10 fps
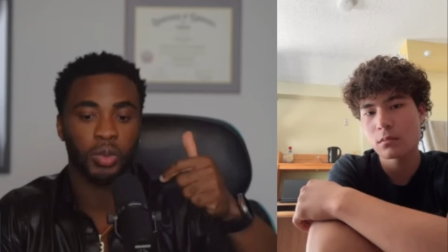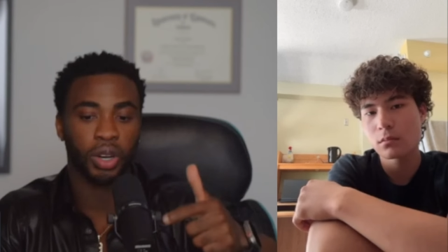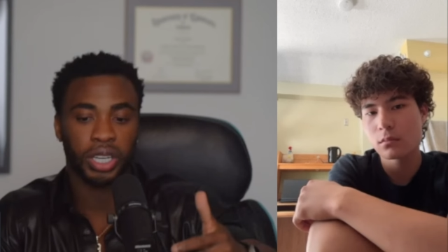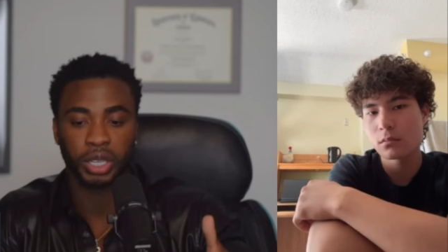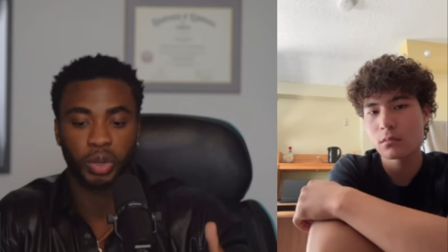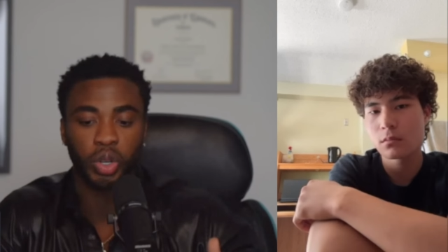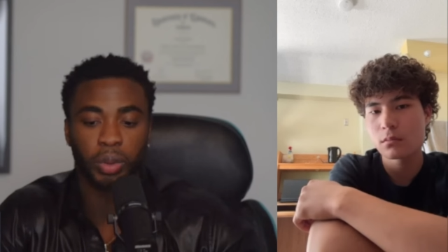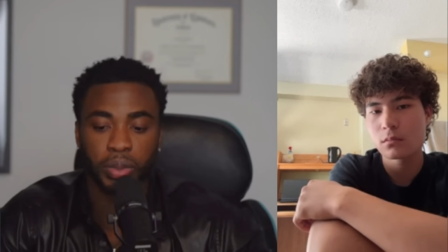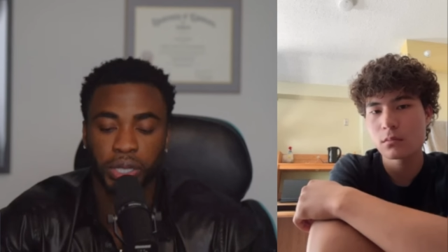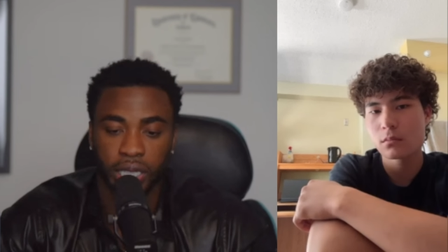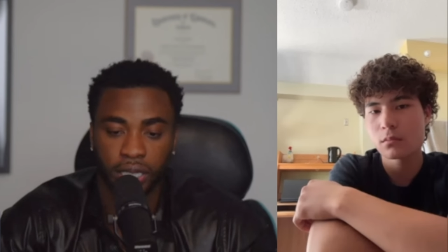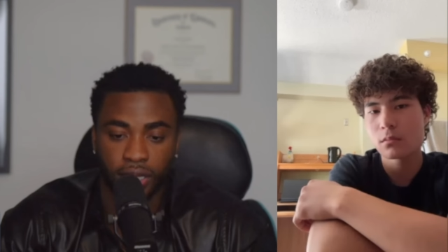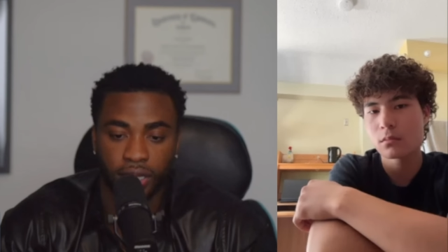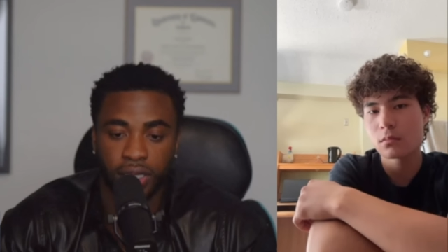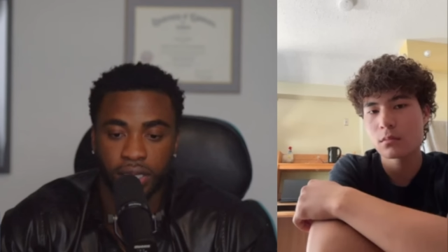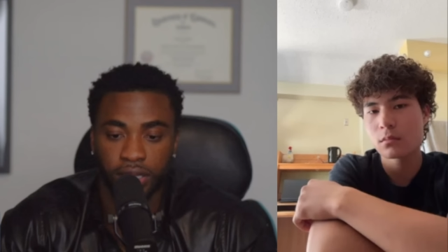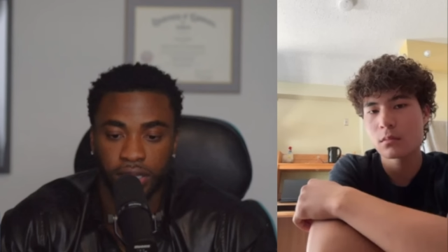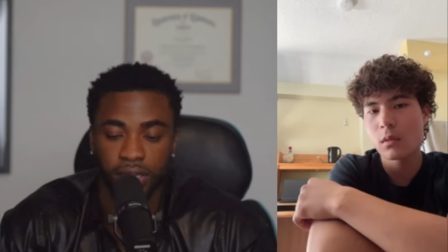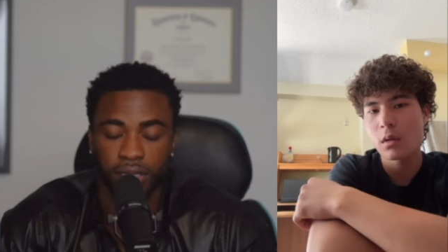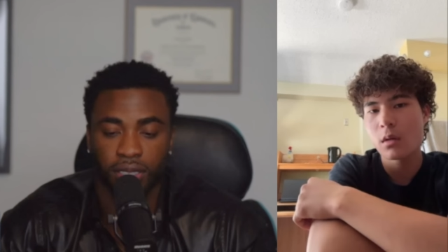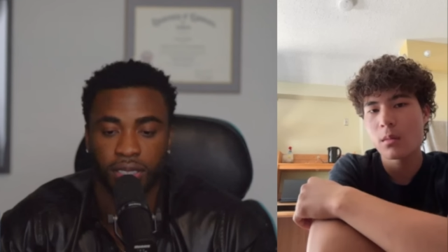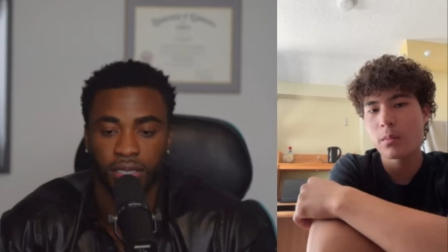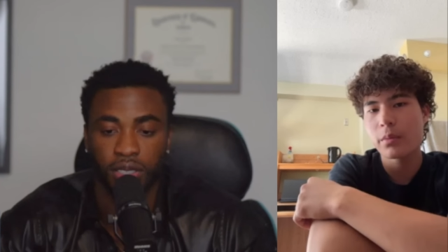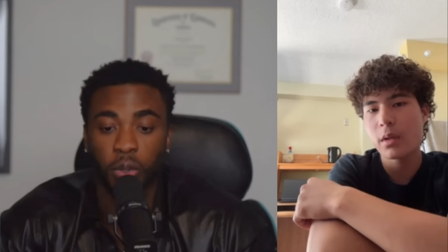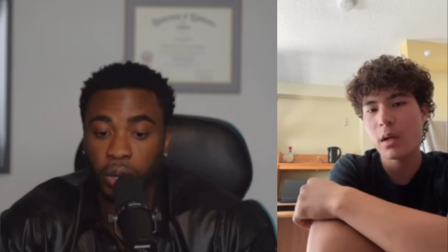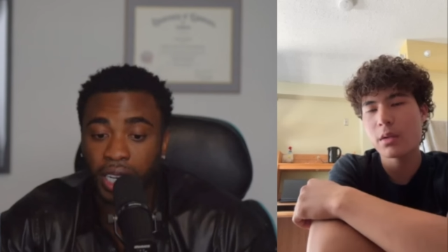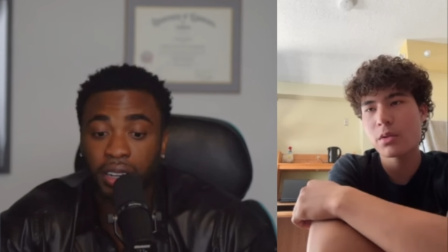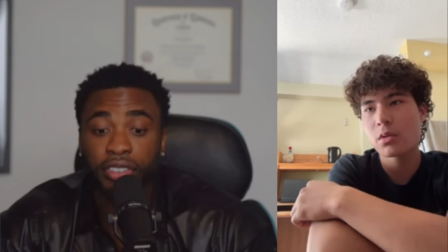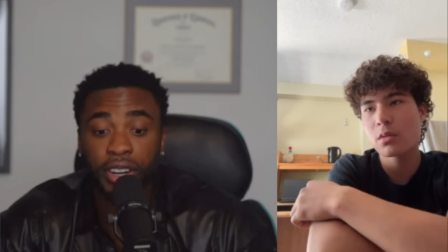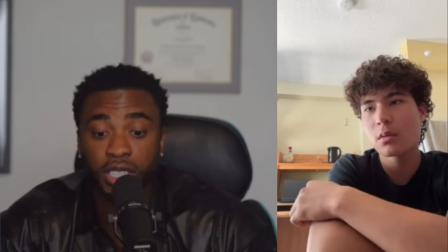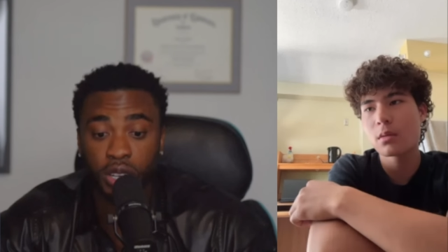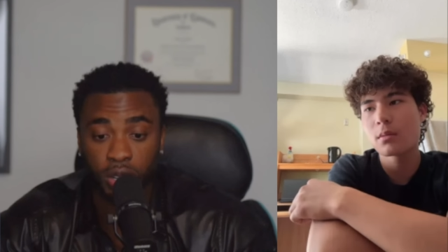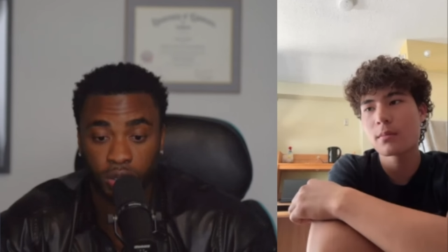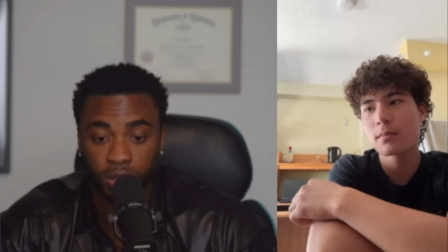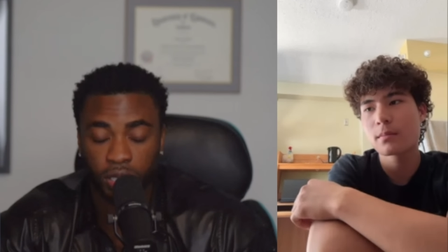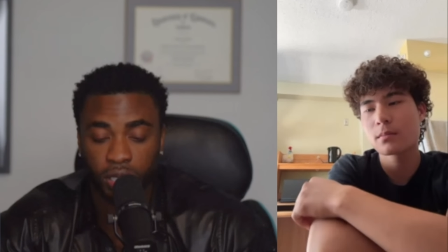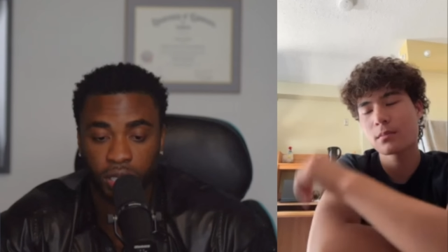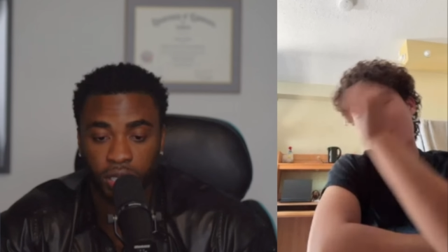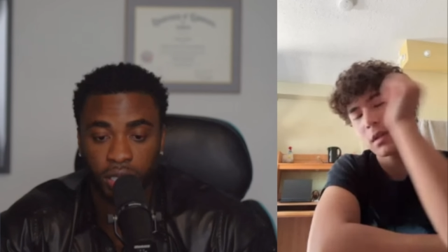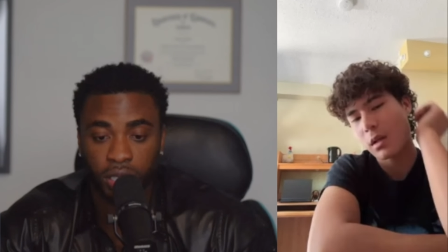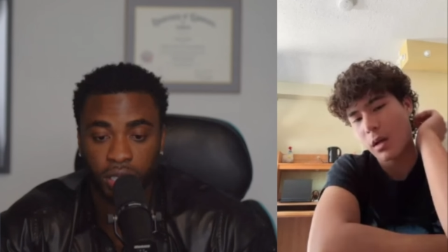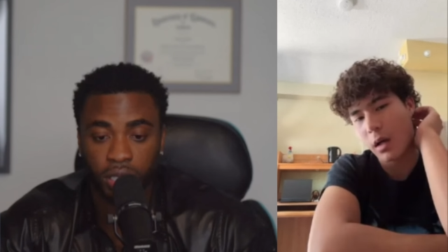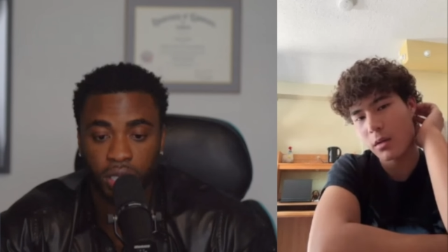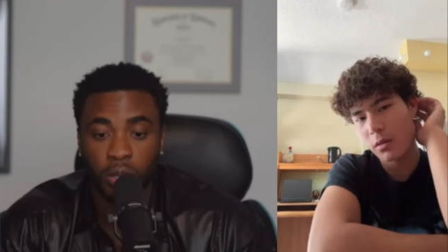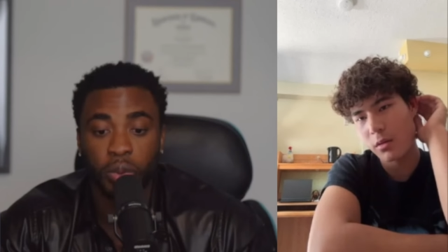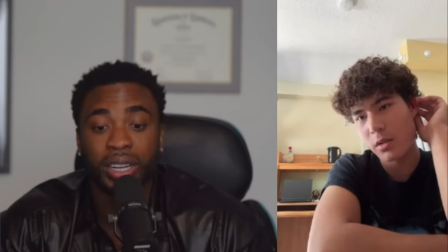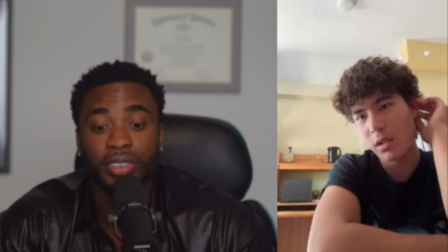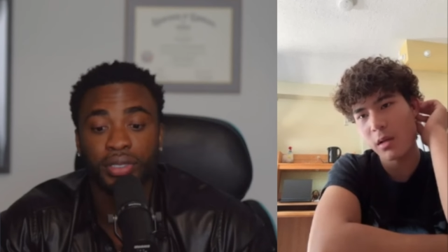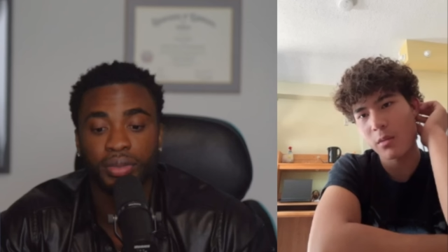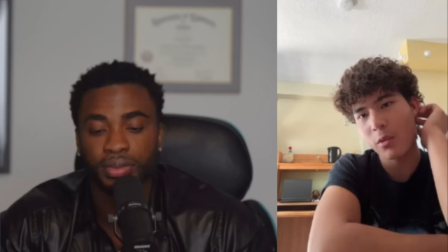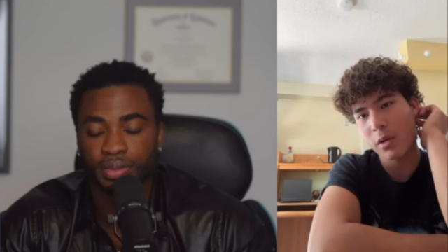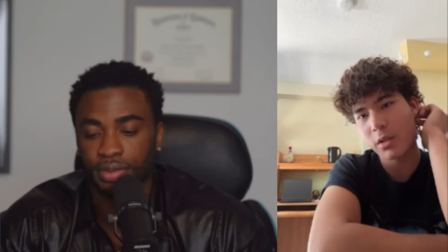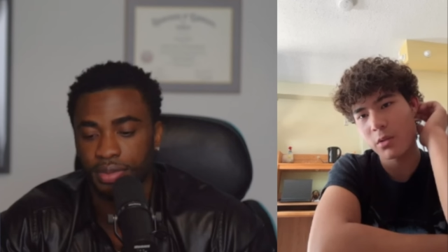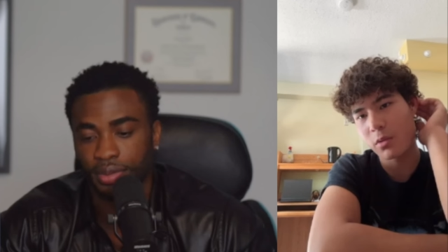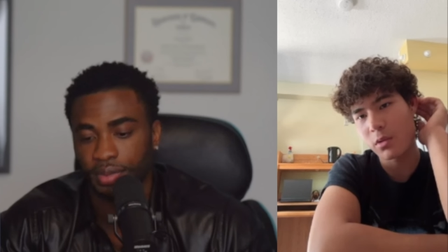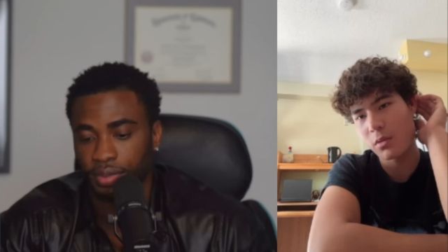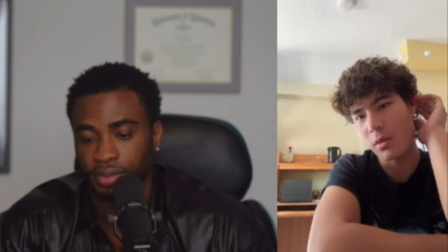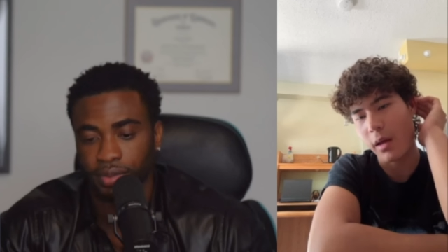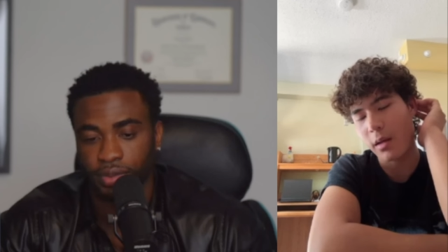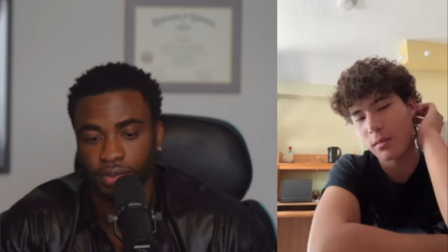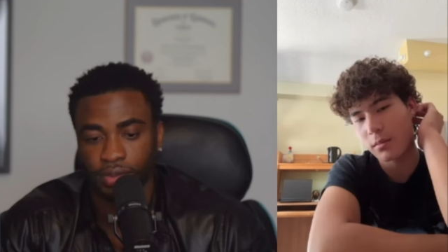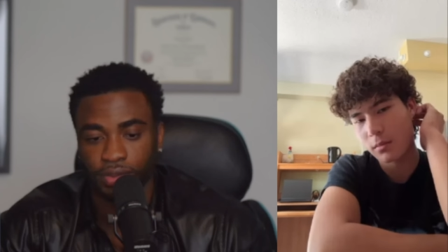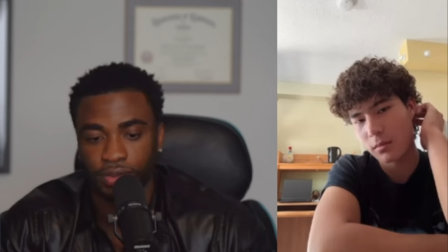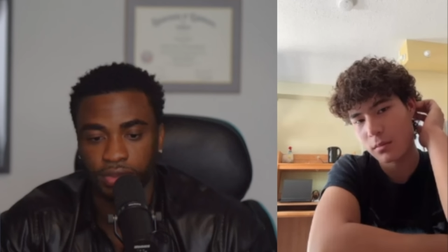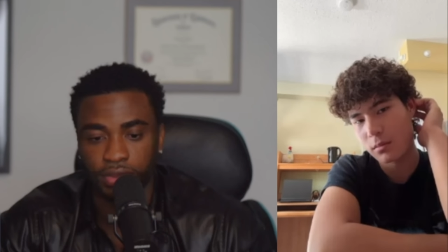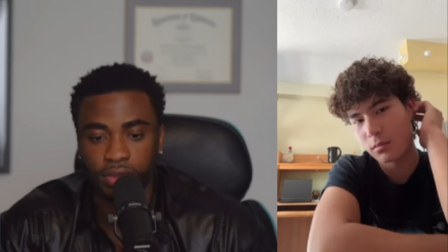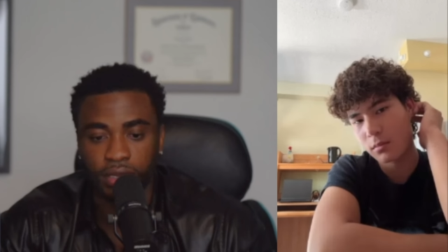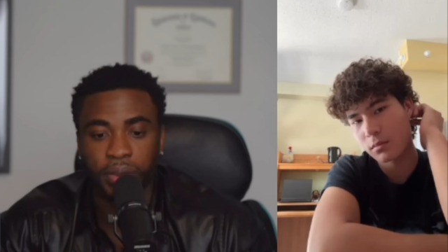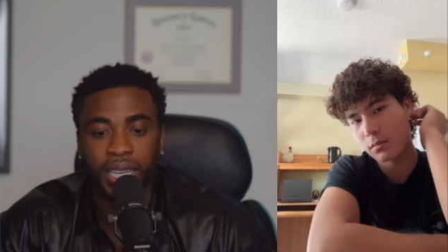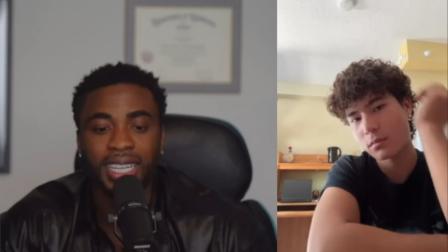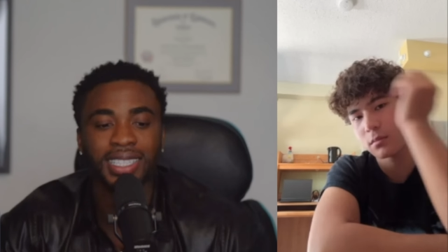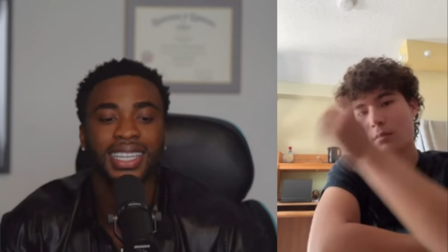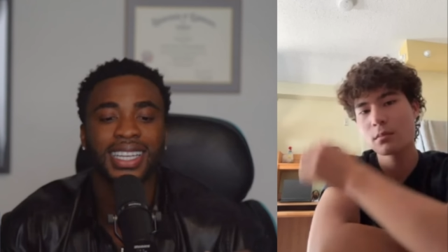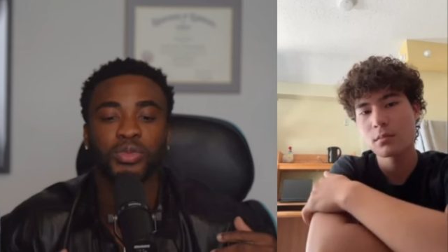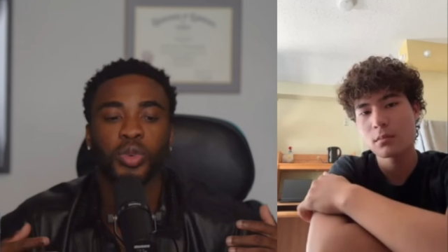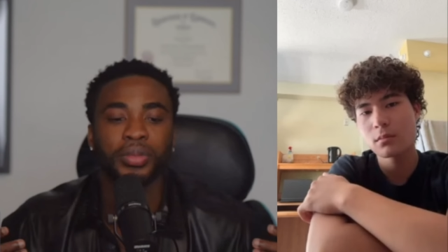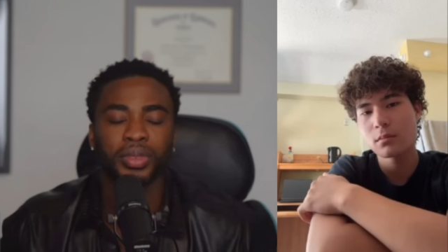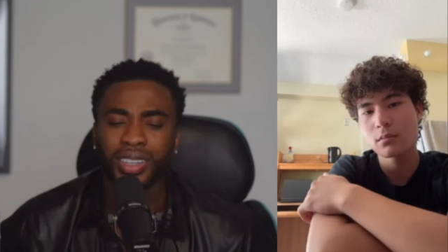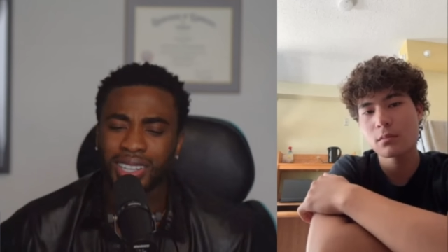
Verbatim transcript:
Speaker 1: want to give you no booty.
Speaker 2: You were in the I just, I don't understand why she would do that.
Speaker 1: Because wimp